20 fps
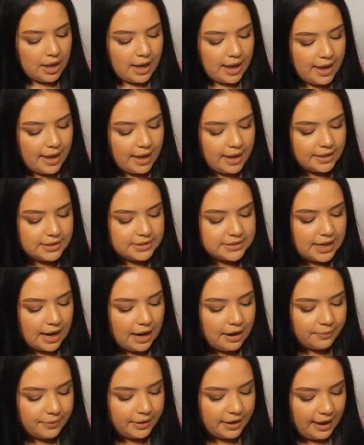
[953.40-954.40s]
and
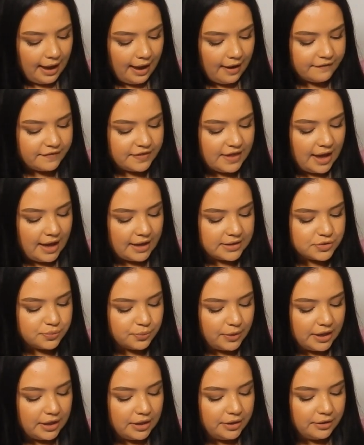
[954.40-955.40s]
I already have that
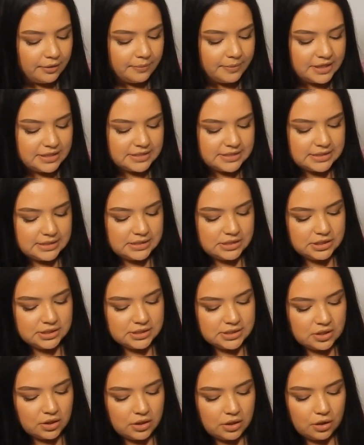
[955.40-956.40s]
right here because
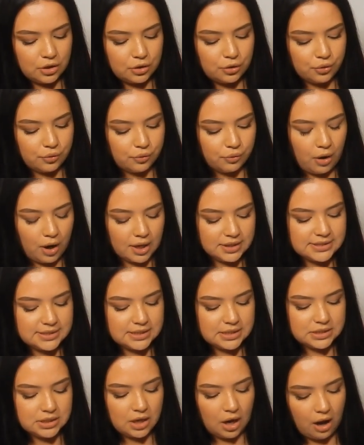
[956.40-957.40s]
these across
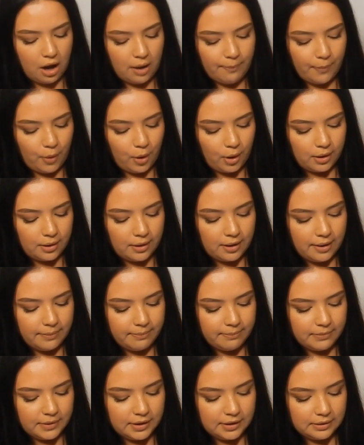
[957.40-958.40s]
the top are
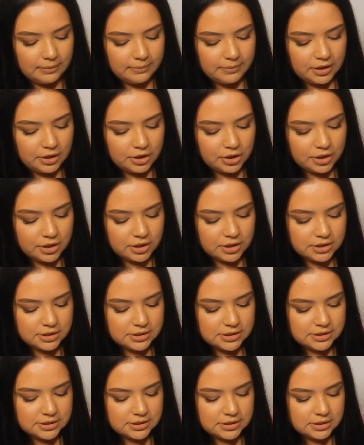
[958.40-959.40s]

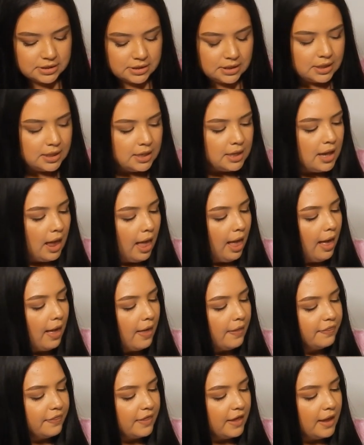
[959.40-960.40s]
millimeters.
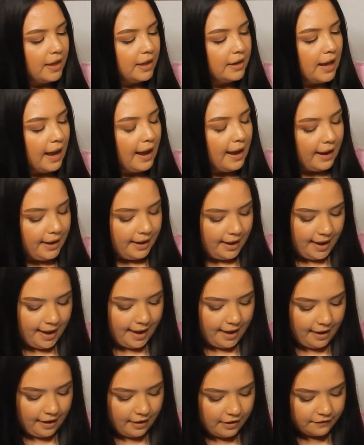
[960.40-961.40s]
And then I
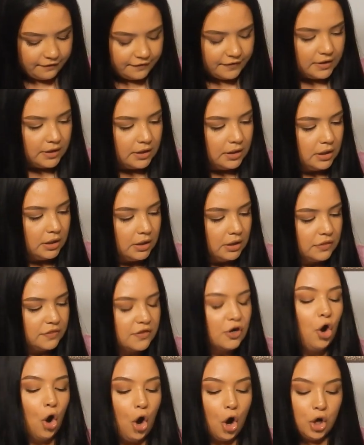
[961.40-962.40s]
have,
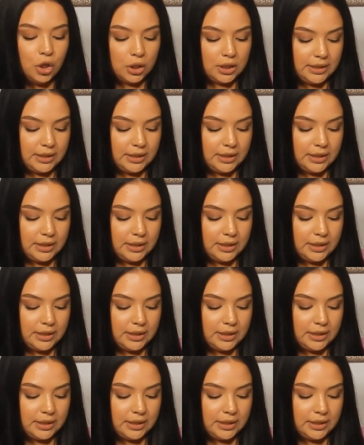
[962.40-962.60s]
they're all